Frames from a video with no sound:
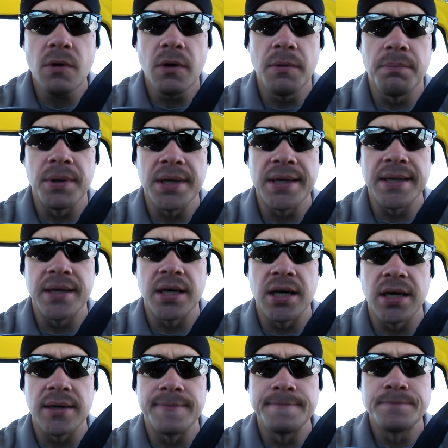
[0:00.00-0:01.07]
I've been
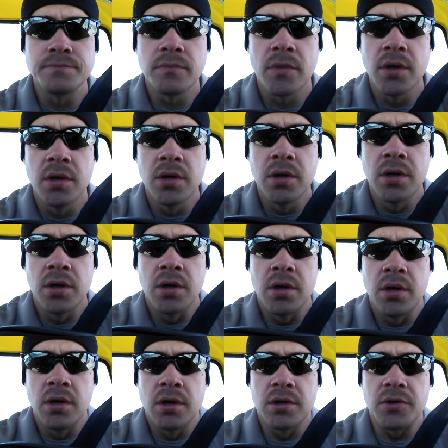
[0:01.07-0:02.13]
uh,
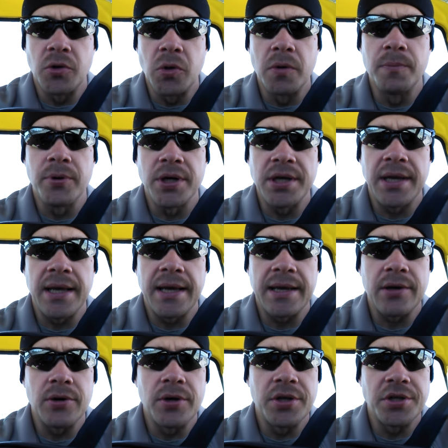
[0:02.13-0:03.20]
doing pretty dang
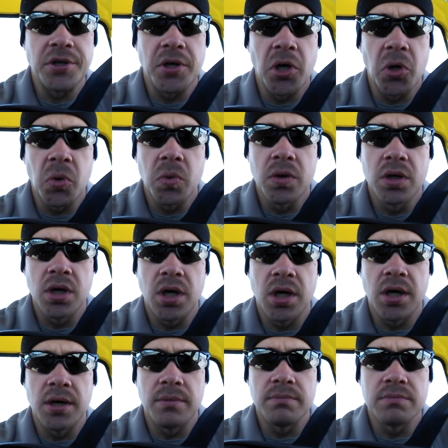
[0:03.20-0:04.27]
good, you know.
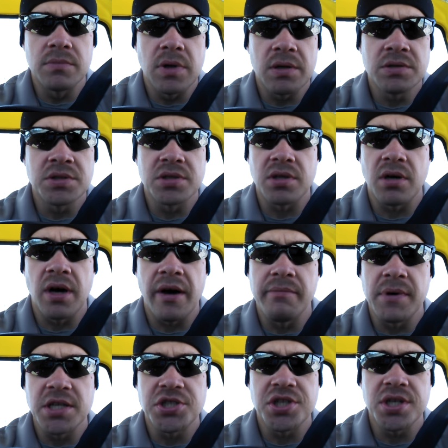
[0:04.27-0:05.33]
Um, I still have
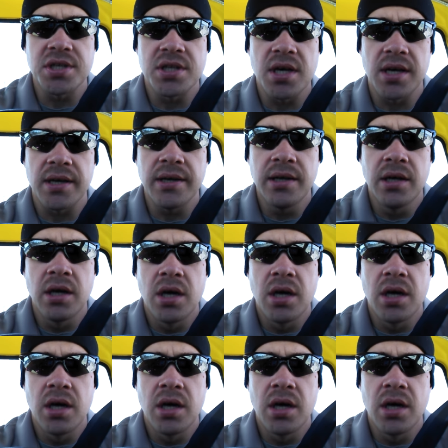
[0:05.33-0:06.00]
my cheat day.